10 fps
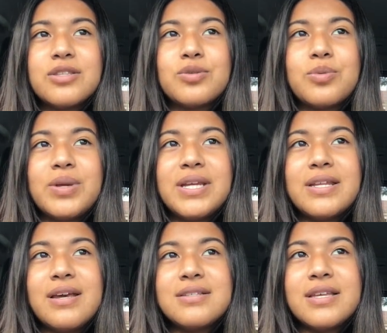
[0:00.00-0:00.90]
3
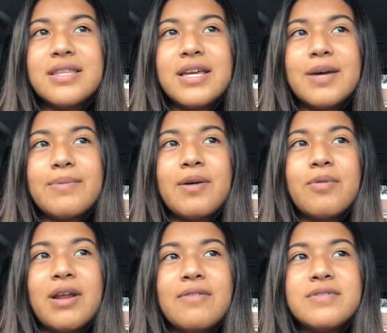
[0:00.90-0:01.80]
days, I think, about
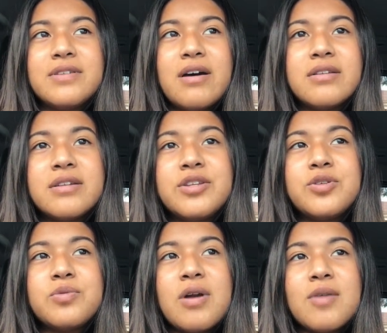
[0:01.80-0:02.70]
what I've done in
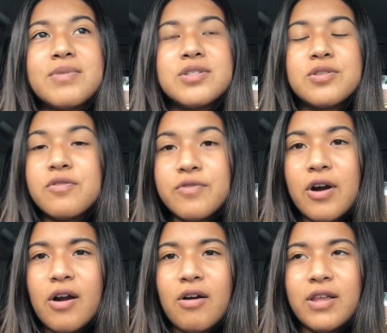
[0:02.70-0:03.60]
UROC, but so
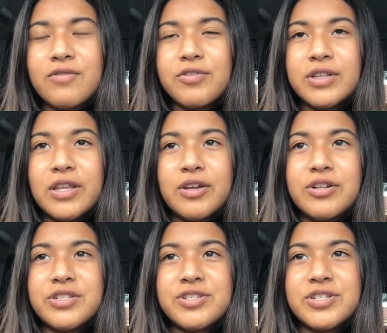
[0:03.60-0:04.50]
far all I've really
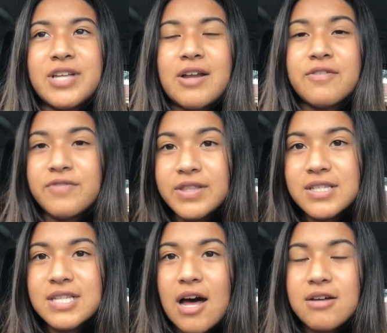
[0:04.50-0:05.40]
learned is just how to feed the
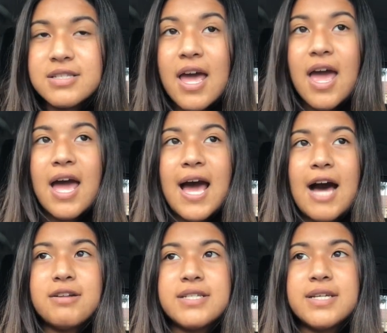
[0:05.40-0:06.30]
cells,
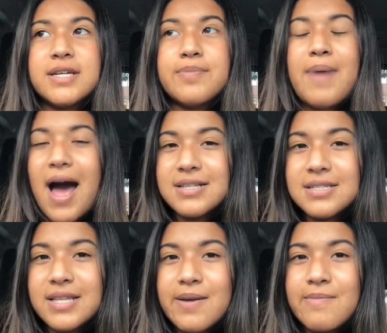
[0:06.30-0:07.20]
how to pass
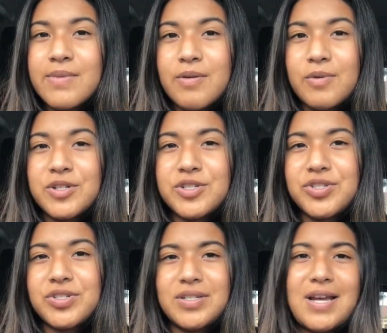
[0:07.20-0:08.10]
them,
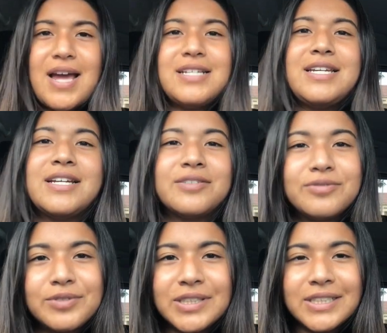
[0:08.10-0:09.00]
which I can't
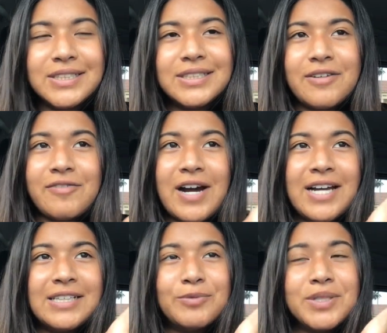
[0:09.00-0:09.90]
really
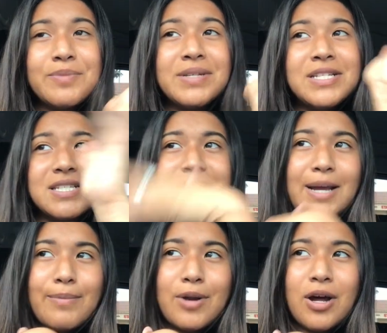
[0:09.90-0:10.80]
define what it means because I
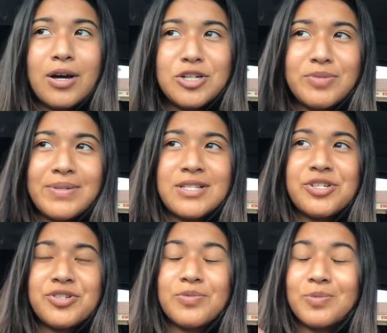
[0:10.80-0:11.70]
am not
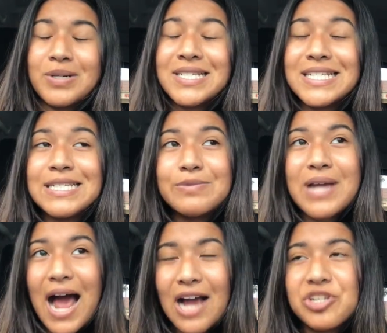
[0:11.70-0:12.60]
100% sure what it
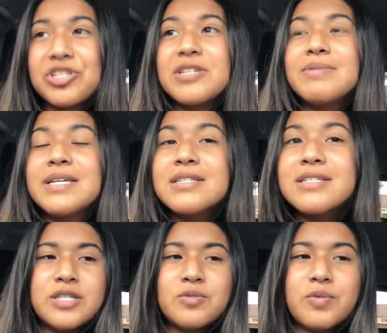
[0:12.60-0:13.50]
actually means.
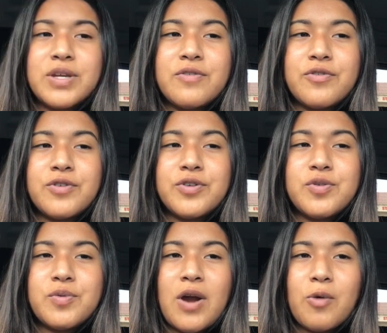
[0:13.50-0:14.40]
This week for
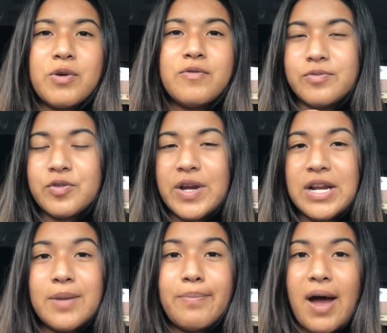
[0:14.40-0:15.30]
UROC we've
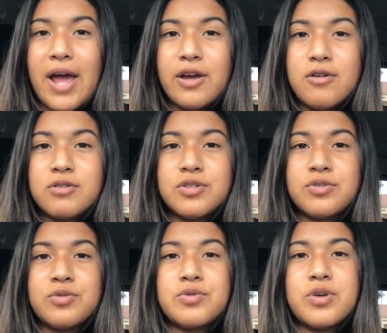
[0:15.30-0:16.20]
created a bio
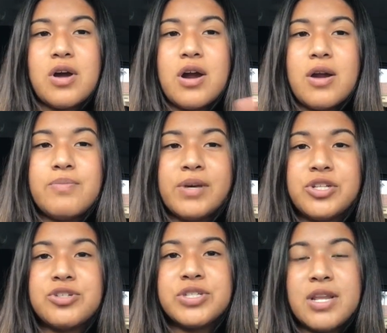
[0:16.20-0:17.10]
so our
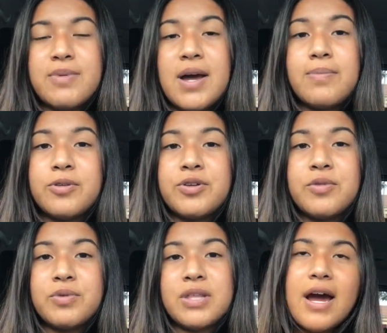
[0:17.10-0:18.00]
pictures can be
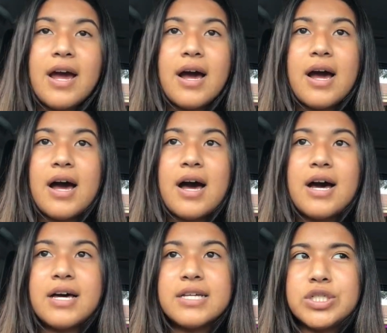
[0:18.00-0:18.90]
uploaded with,
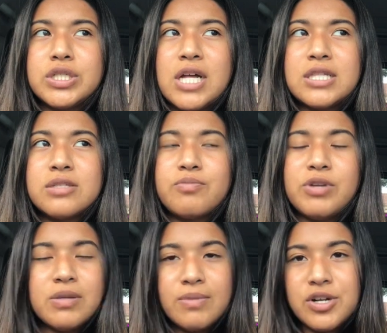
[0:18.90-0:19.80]
and that's
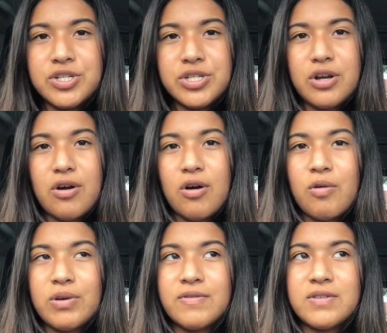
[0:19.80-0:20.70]
pretty much
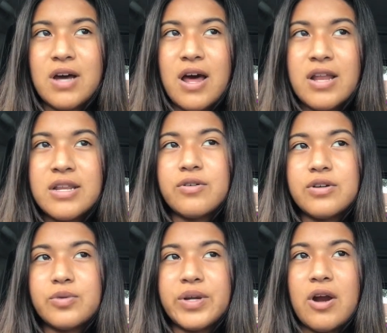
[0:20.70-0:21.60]
all we've done
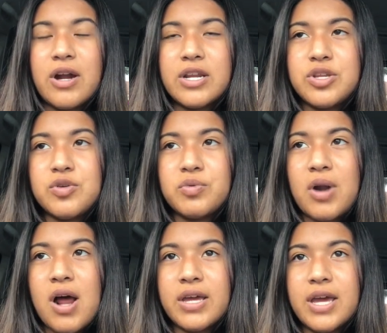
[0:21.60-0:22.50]
regarding
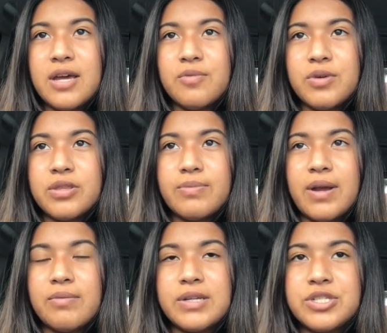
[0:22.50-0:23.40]
UROC. And with
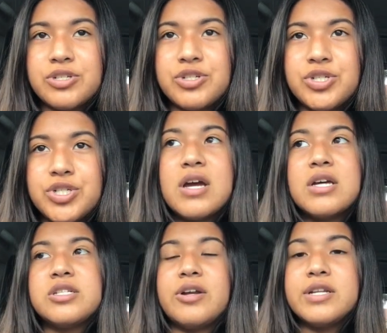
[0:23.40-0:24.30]
my research
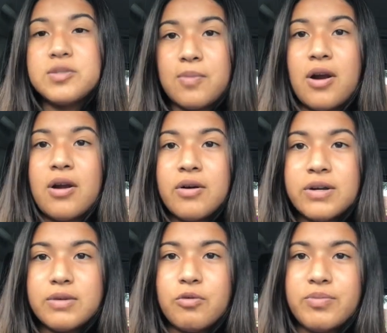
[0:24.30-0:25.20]
starting tomorrow,
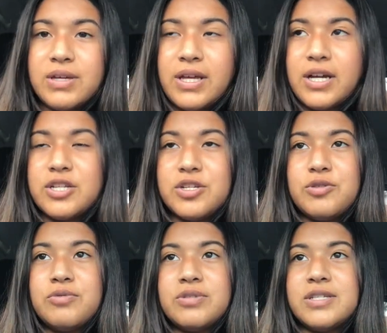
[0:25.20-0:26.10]
it will be like a new